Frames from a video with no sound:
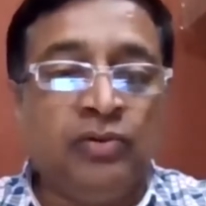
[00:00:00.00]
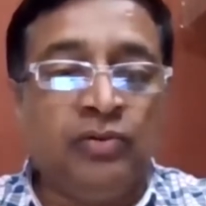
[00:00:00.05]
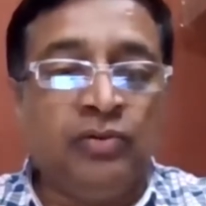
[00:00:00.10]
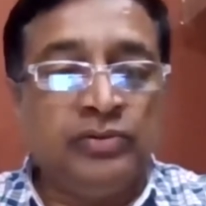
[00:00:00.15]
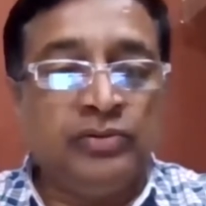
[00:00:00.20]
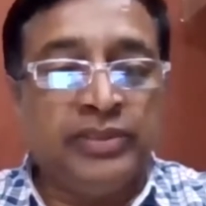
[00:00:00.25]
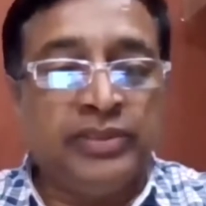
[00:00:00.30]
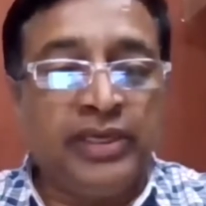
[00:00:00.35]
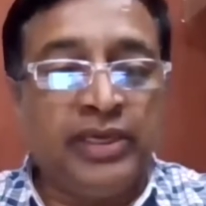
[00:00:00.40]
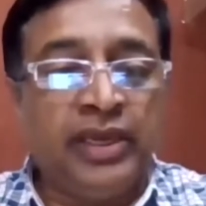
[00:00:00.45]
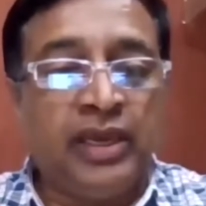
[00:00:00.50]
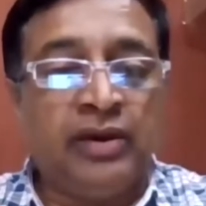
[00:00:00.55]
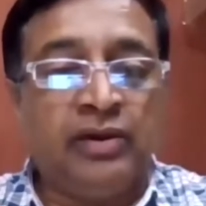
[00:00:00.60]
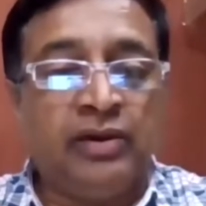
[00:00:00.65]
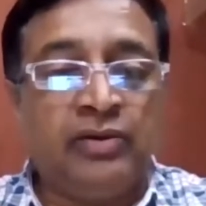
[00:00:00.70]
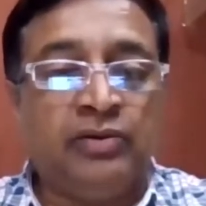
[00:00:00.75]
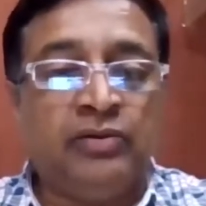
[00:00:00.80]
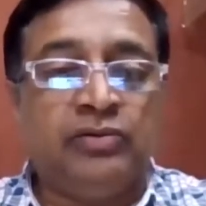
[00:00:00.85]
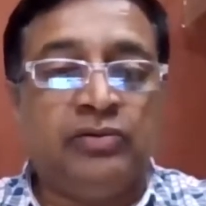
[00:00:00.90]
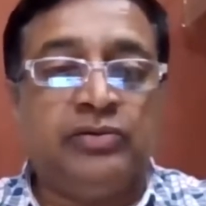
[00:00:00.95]
Now
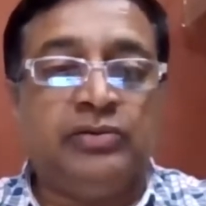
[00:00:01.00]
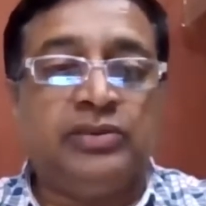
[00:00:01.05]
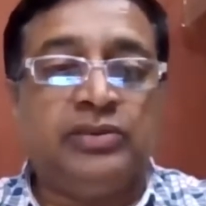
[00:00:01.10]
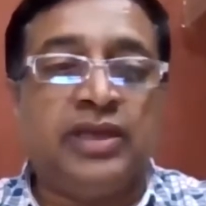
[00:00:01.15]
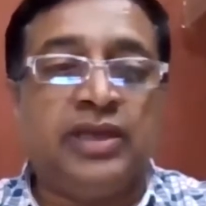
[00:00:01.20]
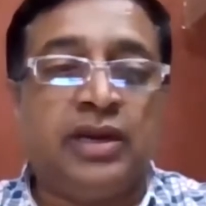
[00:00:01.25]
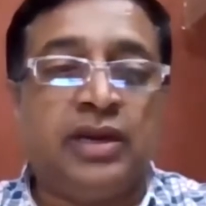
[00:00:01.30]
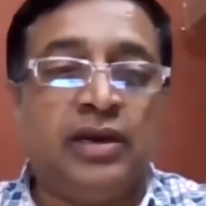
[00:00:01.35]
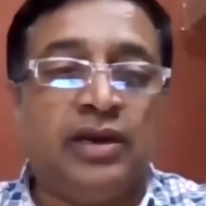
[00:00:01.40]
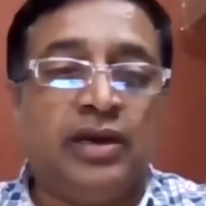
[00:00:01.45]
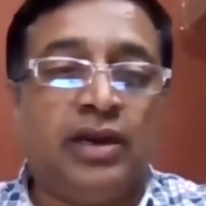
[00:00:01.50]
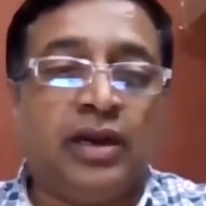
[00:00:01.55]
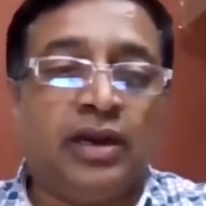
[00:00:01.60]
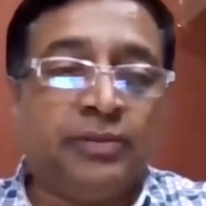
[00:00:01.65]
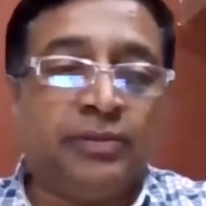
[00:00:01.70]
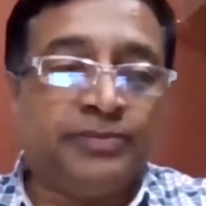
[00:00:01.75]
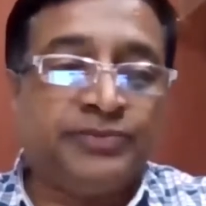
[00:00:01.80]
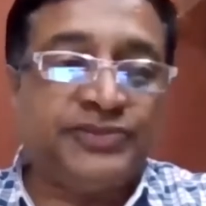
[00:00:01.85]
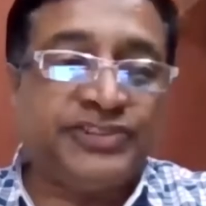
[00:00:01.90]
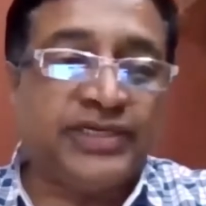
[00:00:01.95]
they have, there are a
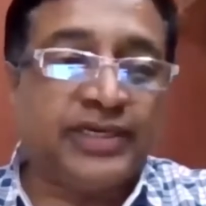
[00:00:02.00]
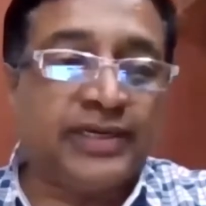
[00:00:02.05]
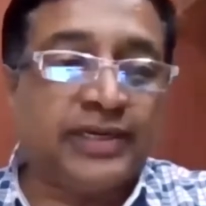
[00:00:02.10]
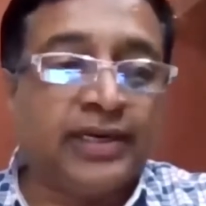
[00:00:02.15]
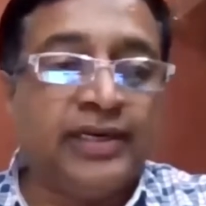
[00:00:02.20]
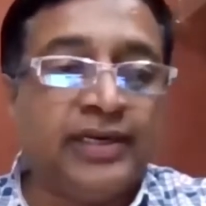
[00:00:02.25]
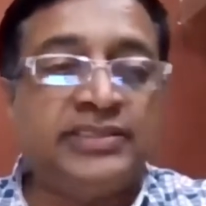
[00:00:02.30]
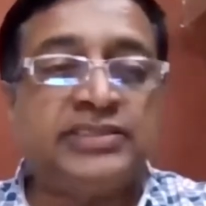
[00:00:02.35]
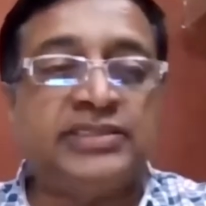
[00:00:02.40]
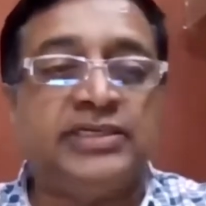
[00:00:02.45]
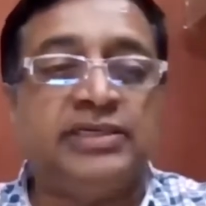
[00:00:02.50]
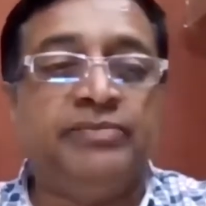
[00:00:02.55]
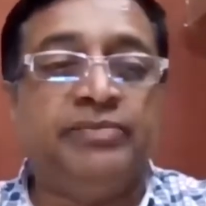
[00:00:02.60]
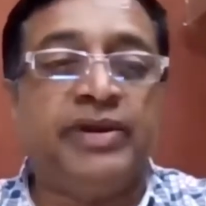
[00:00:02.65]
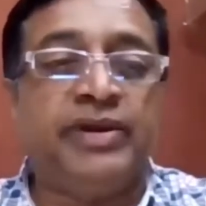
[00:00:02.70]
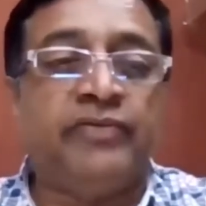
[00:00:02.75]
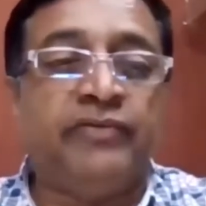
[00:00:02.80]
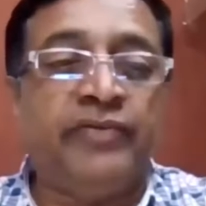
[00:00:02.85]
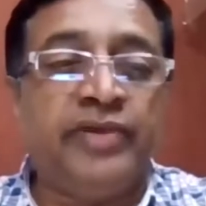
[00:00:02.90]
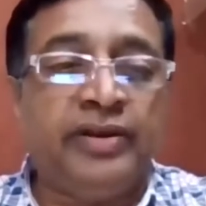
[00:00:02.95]
lot of checklists
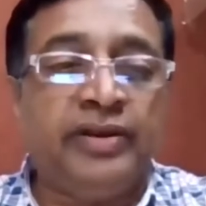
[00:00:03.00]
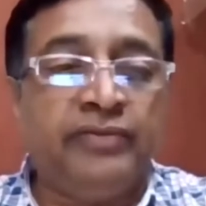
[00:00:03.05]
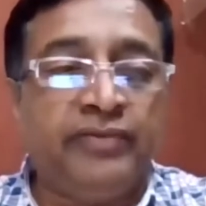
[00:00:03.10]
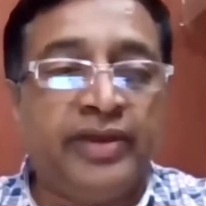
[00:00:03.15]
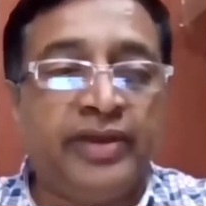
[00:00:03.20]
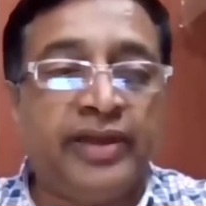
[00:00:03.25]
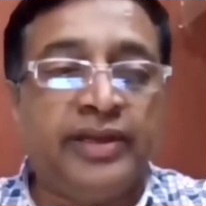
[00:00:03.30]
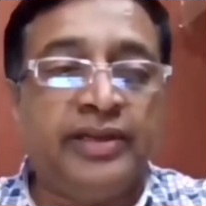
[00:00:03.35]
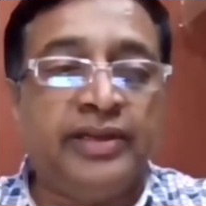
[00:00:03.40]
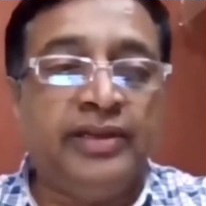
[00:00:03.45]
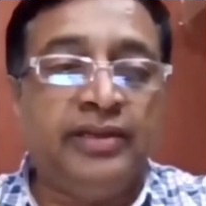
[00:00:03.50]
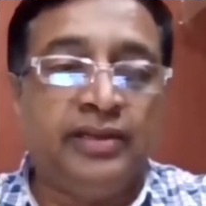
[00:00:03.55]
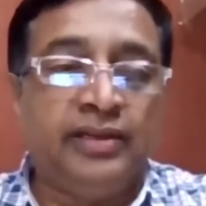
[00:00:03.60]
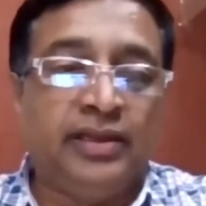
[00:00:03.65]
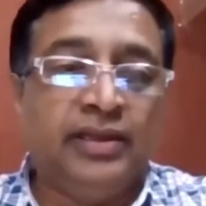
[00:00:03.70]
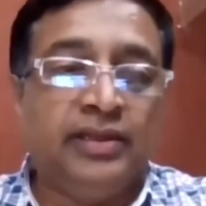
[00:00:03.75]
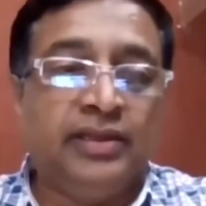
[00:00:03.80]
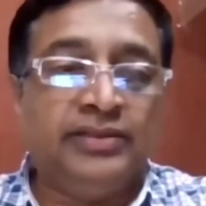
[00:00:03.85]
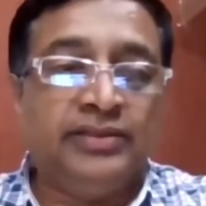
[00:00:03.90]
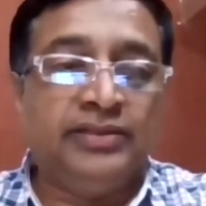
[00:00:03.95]
in between
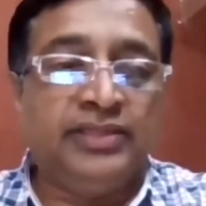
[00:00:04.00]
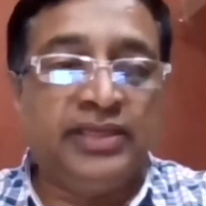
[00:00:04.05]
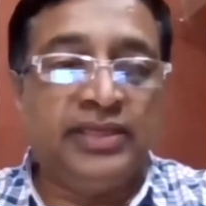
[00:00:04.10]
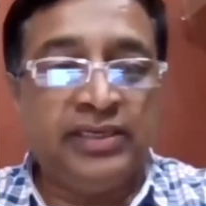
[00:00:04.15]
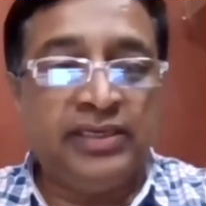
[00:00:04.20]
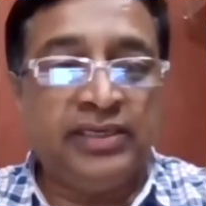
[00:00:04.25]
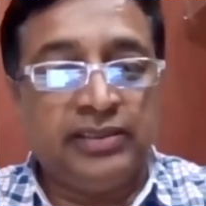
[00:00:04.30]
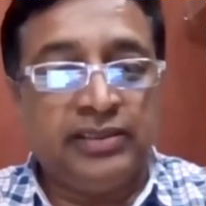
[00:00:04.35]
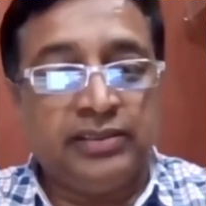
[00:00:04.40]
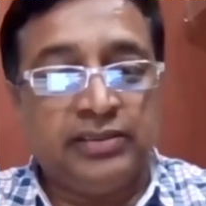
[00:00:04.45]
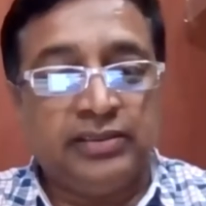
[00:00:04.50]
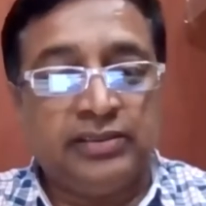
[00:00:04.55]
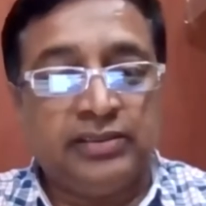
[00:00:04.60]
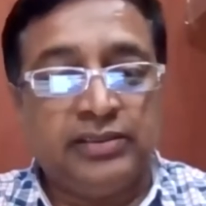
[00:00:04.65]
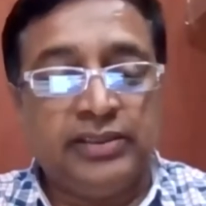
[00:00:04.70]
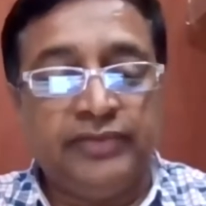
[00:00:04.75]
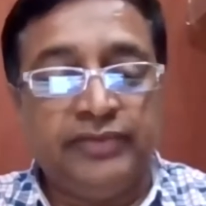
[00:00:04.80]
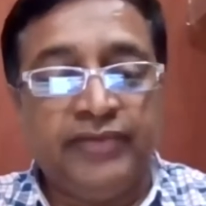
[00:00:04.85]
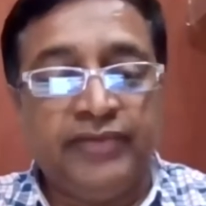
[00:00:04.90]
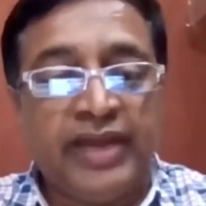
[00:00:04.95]
wherein they
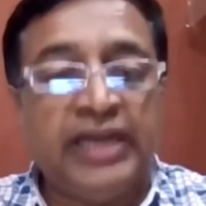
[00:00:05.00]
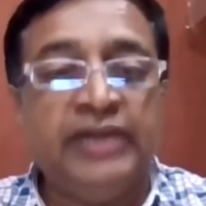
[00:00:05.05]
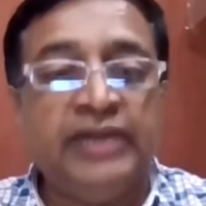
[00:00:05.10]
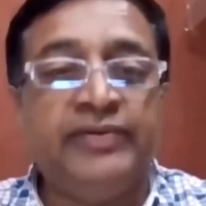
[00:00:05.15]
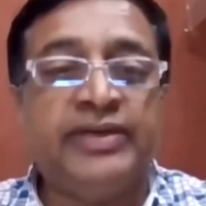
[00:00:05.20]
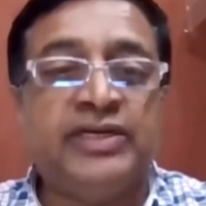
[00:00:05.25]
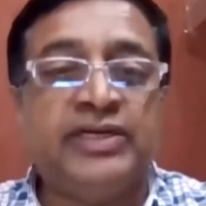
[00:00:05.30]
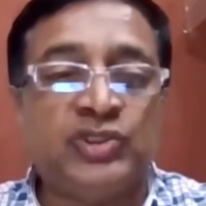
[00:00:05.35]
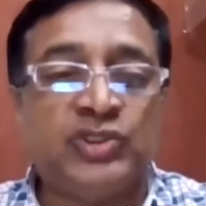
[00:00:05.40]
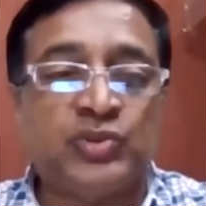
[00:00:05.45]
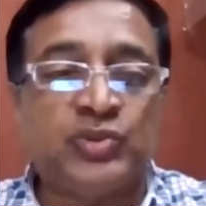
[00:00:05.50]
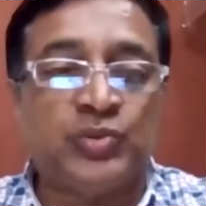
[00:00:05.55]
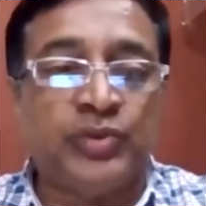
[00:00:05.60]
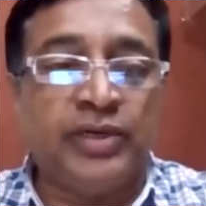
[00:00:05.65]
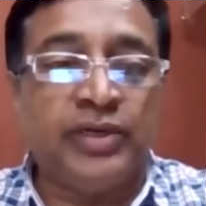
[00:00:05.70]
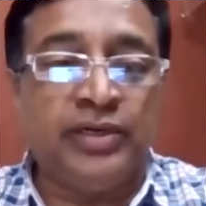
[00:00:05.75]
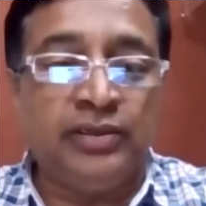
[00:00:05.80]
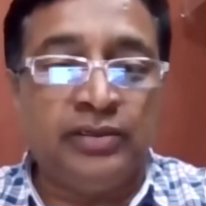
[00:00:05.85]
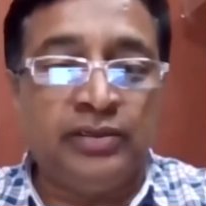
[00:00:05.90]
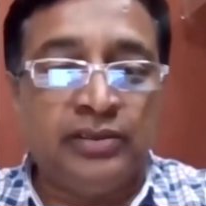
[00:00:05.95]
evaluate the
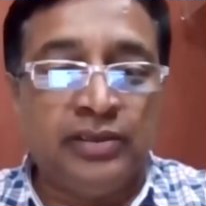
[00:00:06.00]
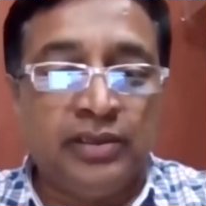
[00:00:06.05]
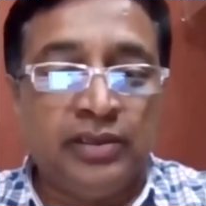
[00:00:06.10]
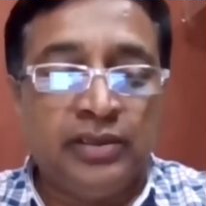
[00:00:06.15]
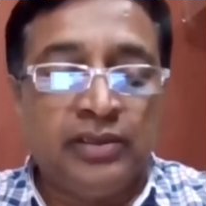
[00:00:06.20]
student.